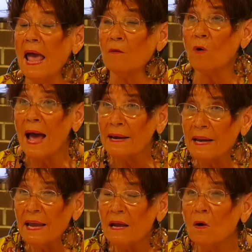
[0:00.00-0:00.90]
And right
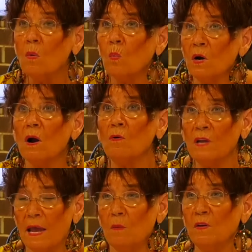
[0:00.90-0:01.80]
now, we're
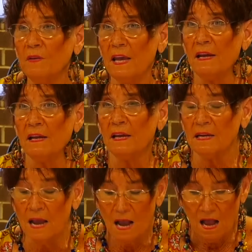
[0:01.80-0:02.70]
okay with getting it.